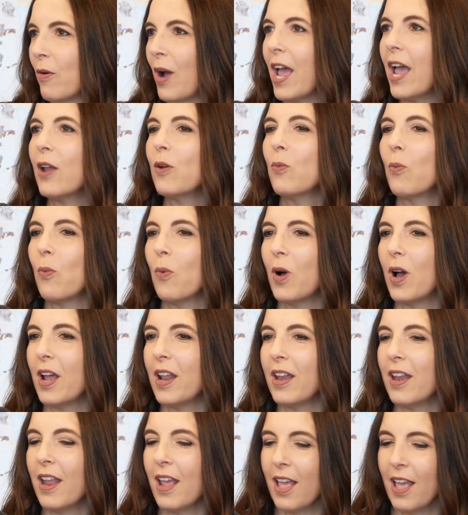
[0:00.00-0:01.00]
I had
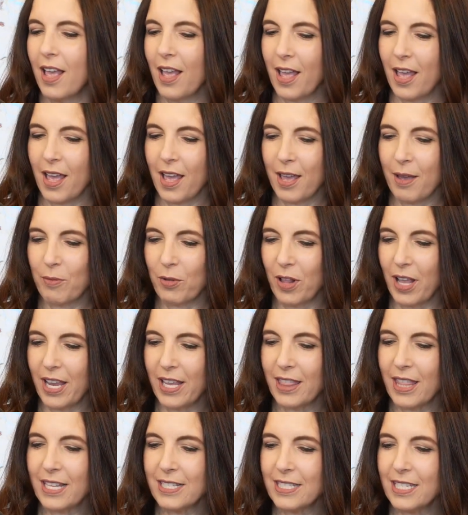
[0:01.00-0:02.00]
one
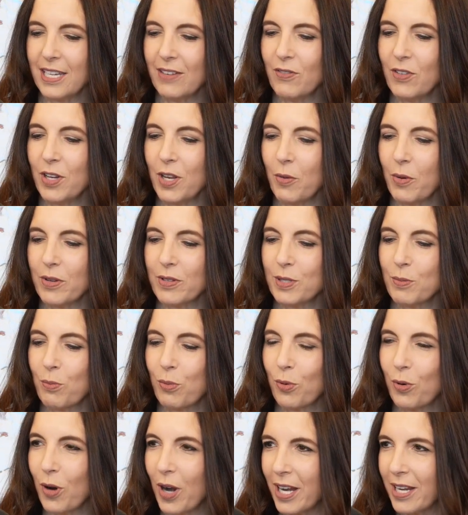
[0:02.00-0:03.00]
client that didn't even know I was
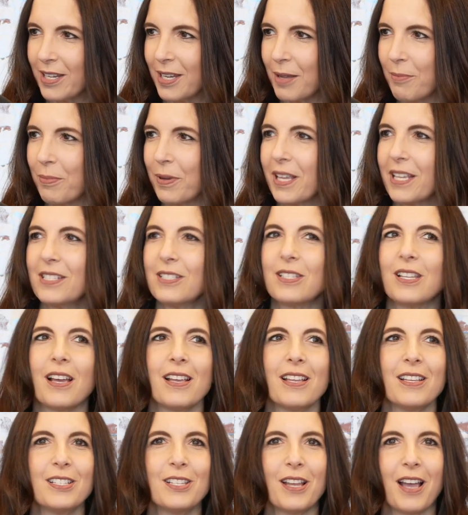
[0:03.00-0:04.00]
pregnant because
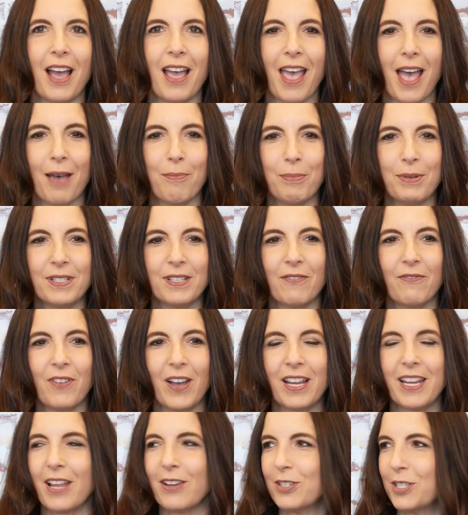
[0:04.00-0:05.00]
I happened to
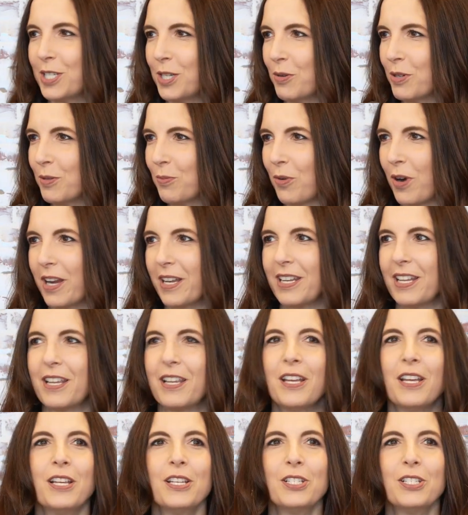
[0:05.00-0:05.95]
find out she was pregnant.